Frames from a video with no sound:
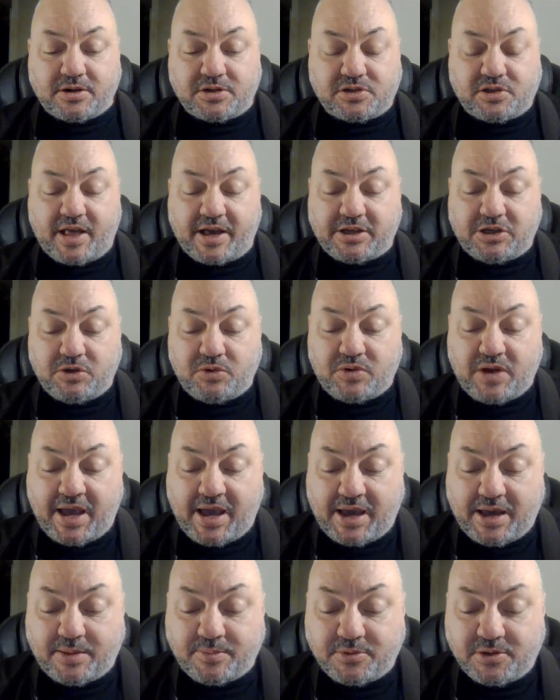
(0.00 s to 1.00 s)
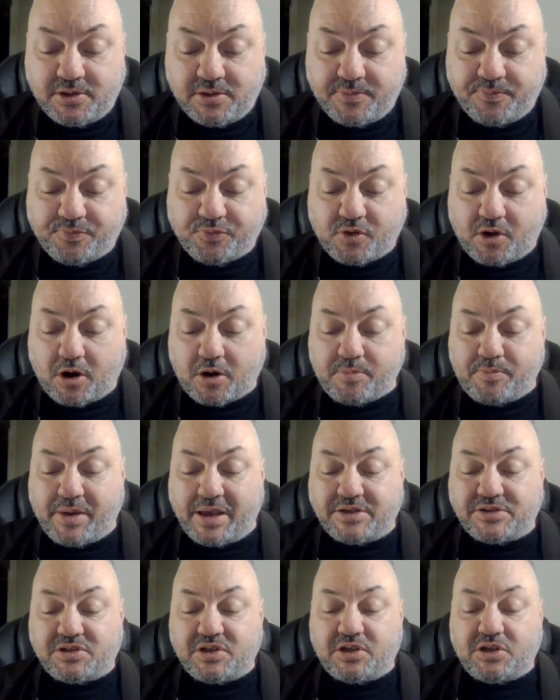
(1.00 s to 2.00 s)
like you named, are
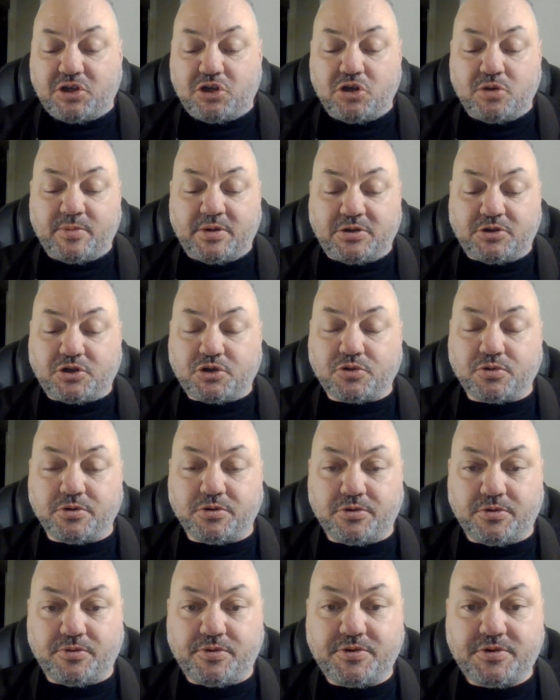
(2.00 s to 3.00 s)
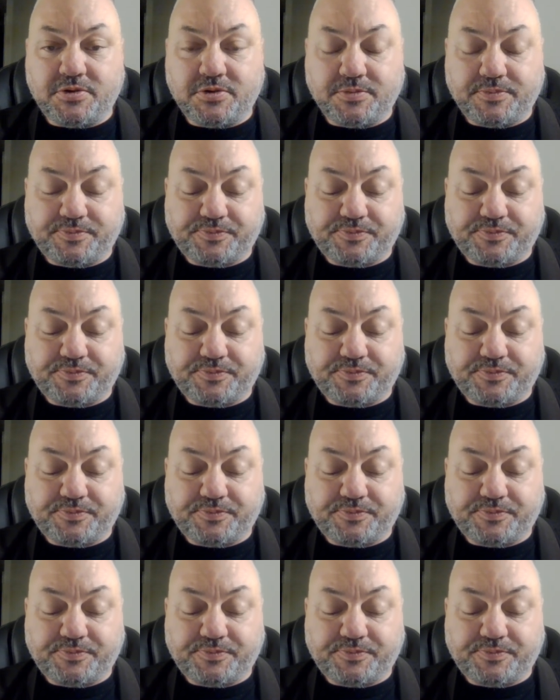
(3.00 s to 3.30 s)
basic human truths.